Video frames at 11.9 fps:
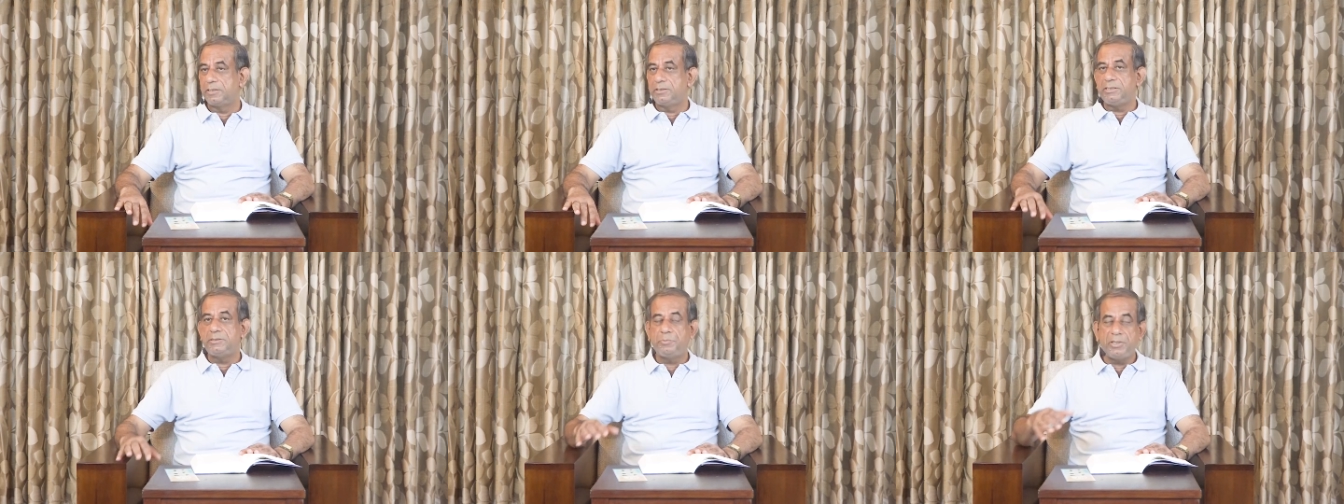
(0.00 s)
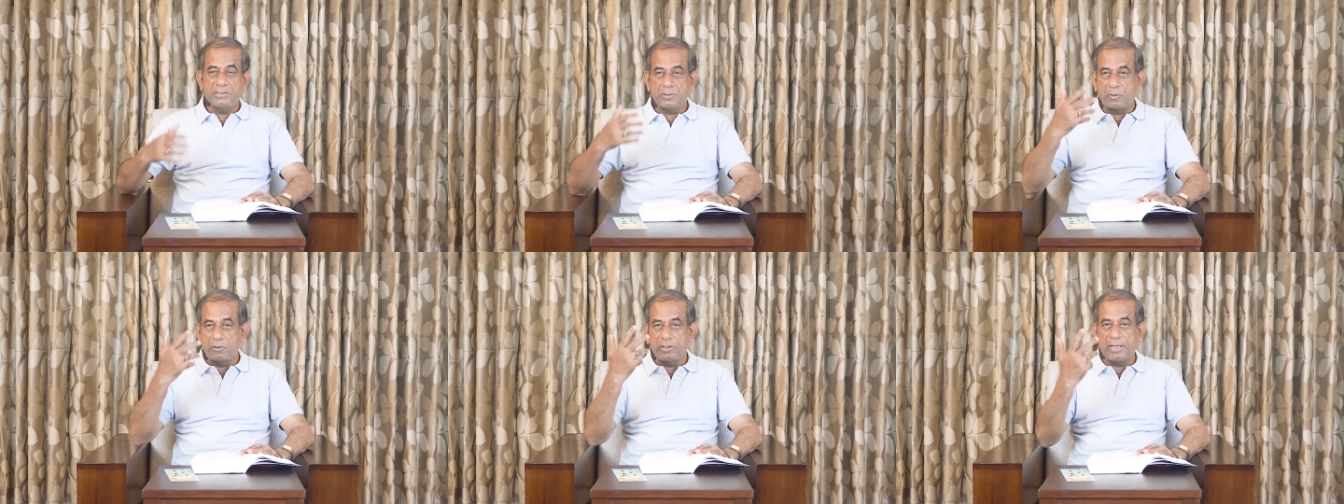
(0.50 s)
She speaks
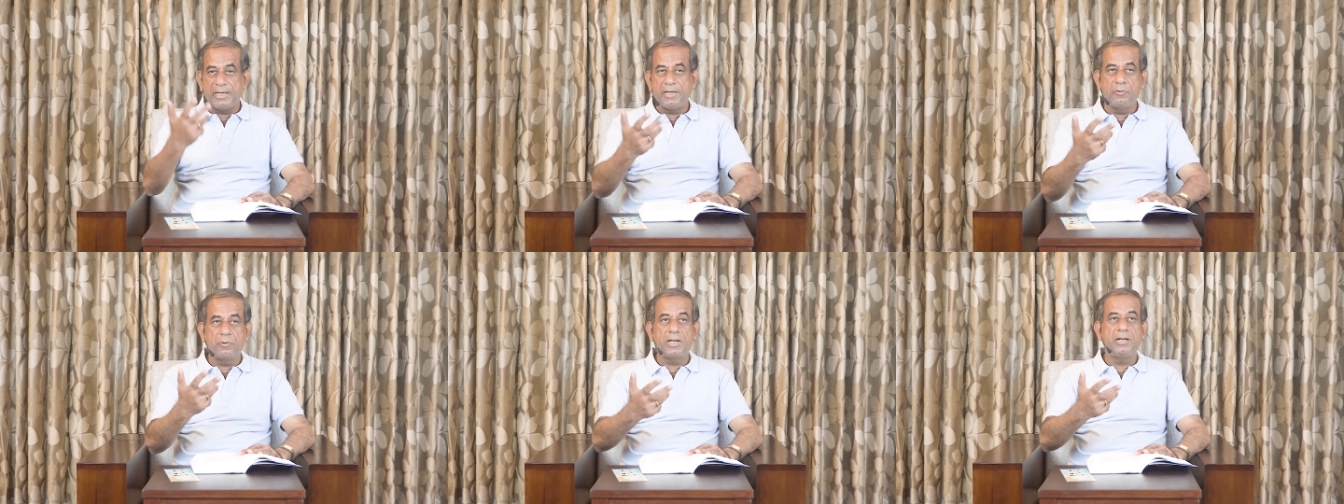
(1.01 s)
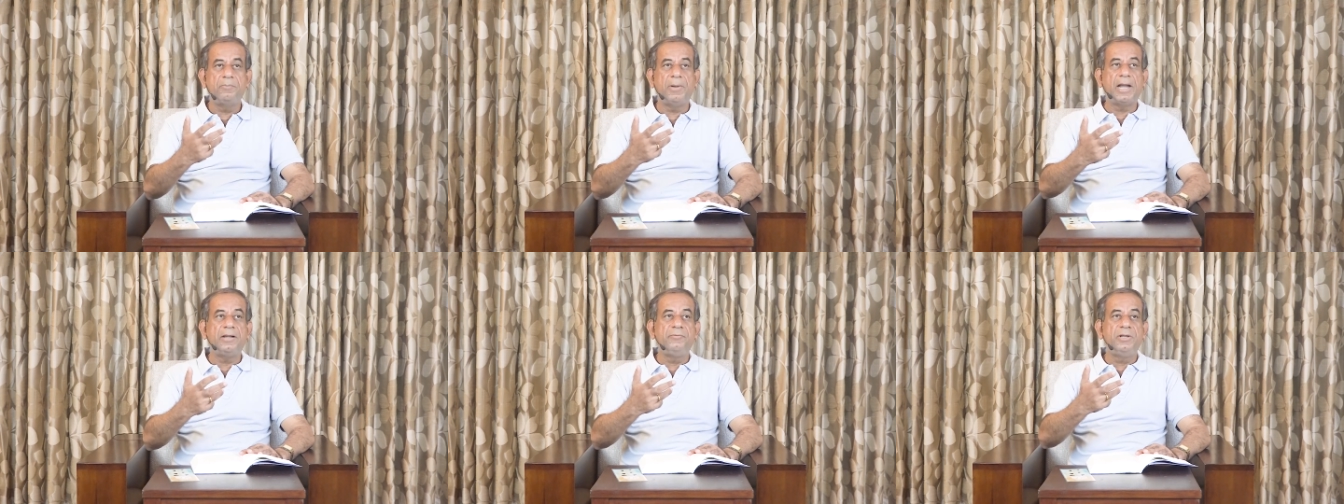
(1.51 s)
about the ignorant,
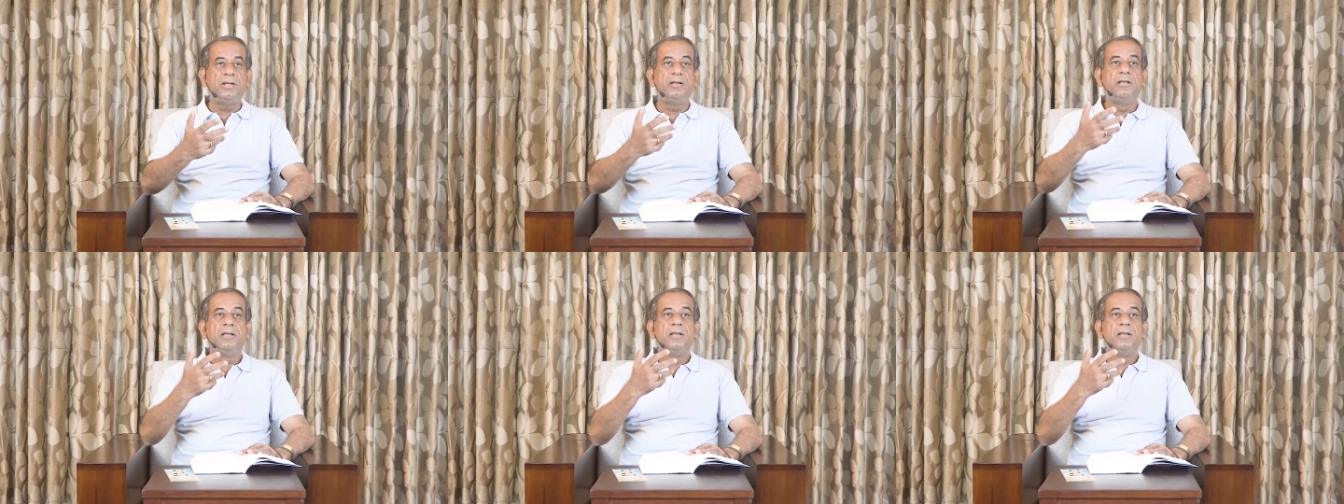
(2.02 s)
bad will,